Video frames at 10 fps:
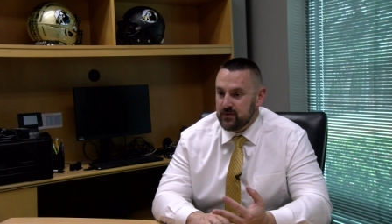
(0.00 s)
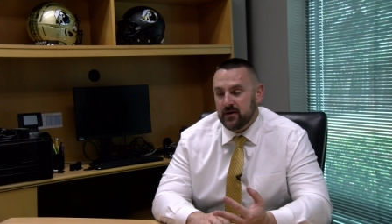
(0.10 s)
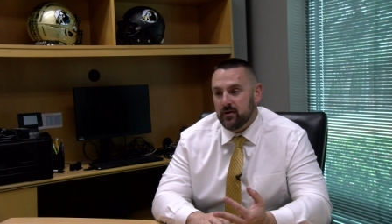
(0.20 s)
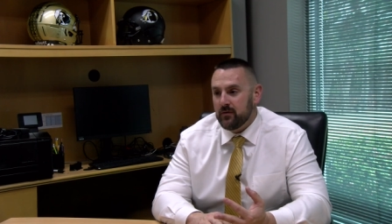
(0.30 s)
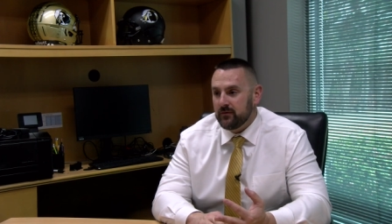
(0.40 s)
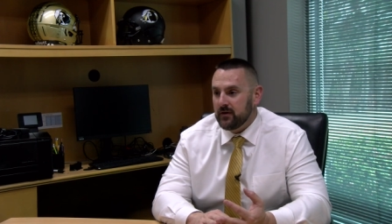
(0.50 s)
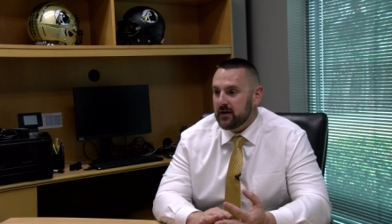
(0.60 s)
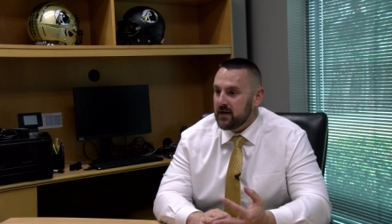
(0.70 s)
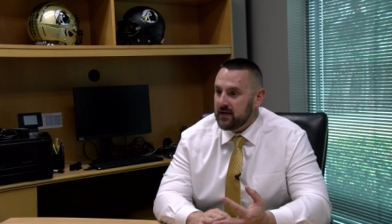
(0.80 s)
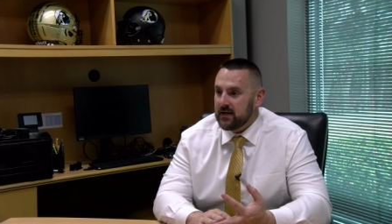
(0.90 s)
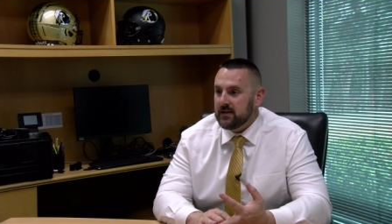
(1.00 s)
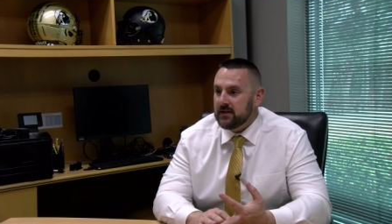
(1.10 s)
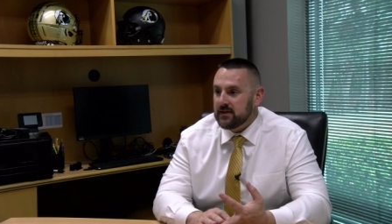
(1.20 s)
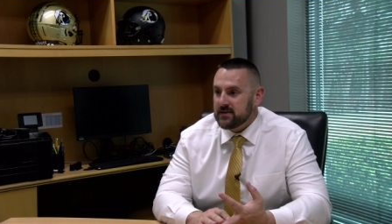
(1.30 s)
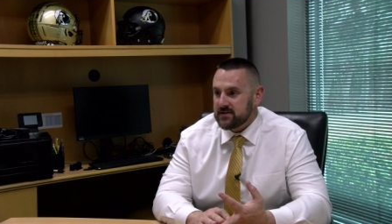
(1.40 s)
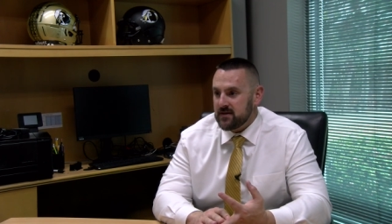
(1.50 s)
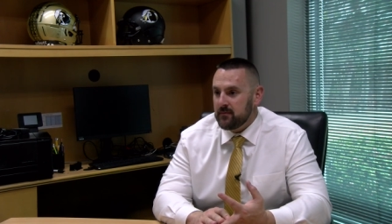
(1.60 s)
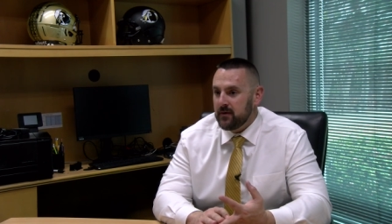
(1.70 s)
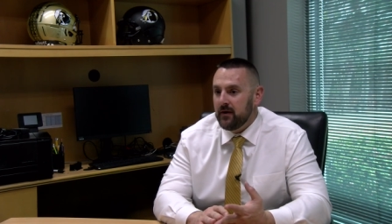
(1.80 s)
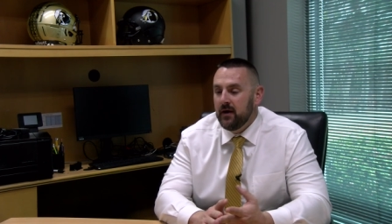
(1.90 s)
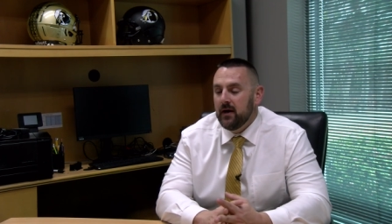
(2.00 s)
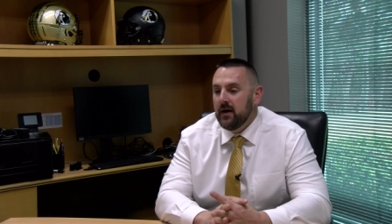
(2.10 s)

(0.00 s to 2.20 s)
being over and kind of getting into the summer.